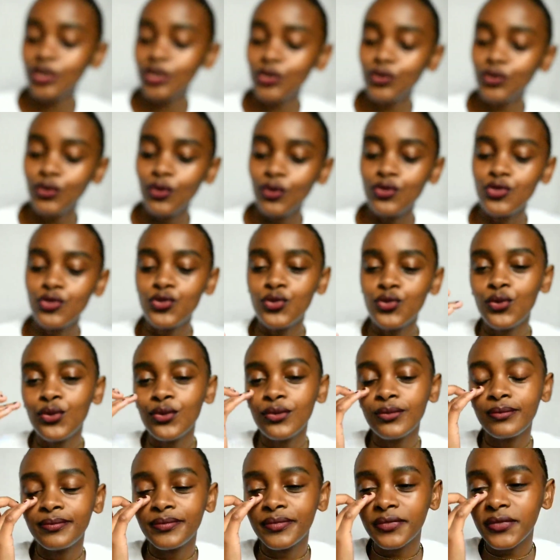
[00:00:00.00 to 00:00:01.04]
you know.
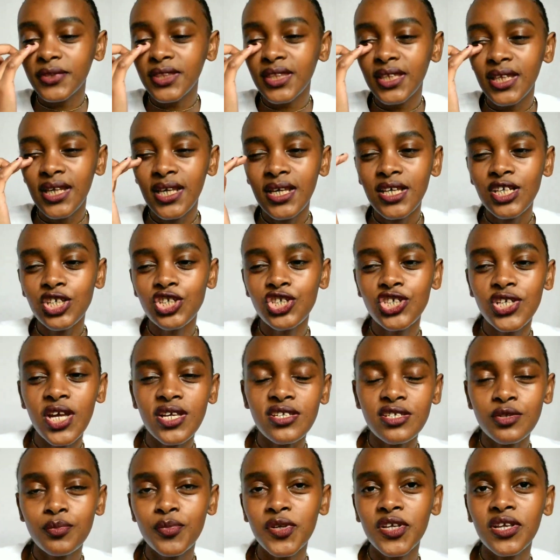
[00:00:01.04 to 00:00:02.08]
So
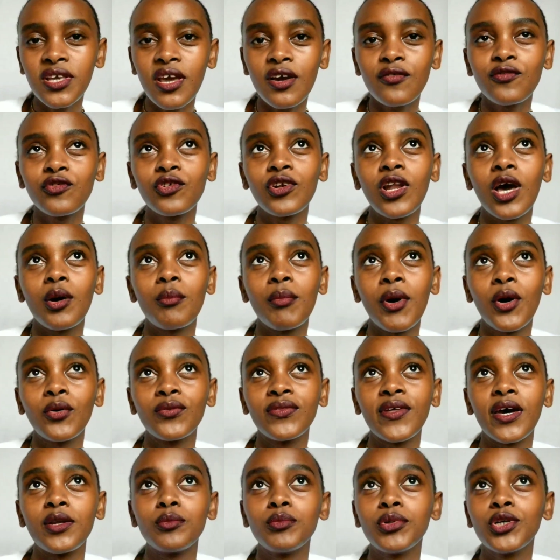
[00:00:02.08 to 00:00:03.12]
just be careful
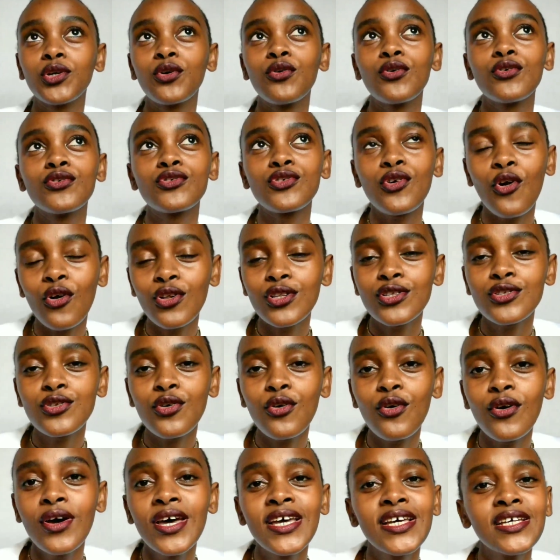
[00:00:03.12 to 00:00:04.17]
about that, because
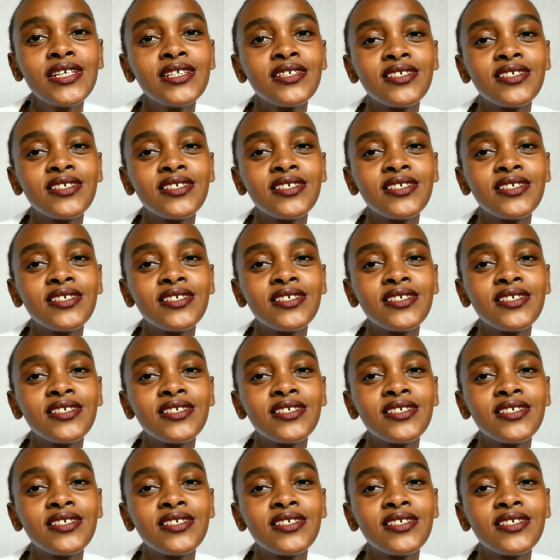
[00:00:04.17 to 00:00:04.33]
also,